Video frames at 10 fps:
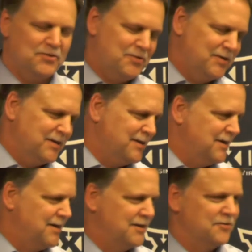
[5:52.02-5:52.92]
Sure it
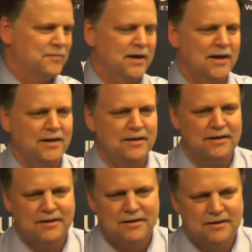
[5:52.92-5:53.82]
does, man.
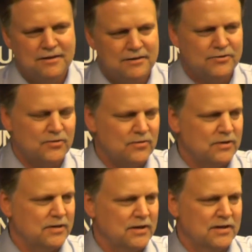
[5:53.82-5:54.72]

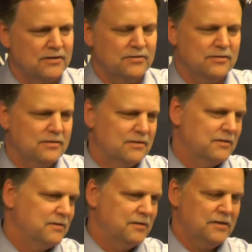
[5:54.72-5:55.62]
Sure it
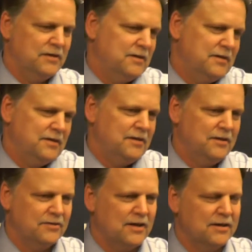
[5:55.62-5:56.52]
does.
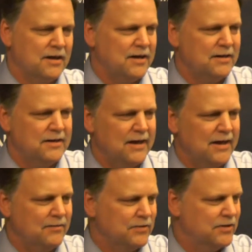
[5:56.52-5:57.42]
It's like night and
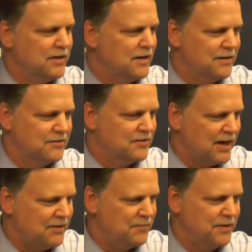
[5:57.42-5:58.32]
day when you got
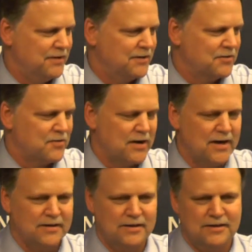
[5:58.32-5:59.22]
excitement in the
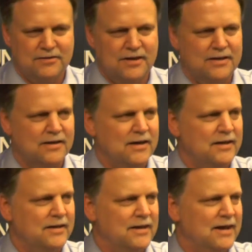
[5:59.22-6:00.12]
crowd, man. It's like night
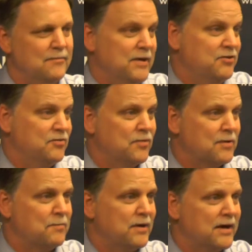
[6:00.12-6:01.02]
and day. It makes you
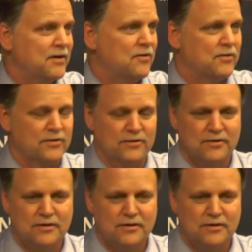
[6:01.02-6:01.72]
want to play harder.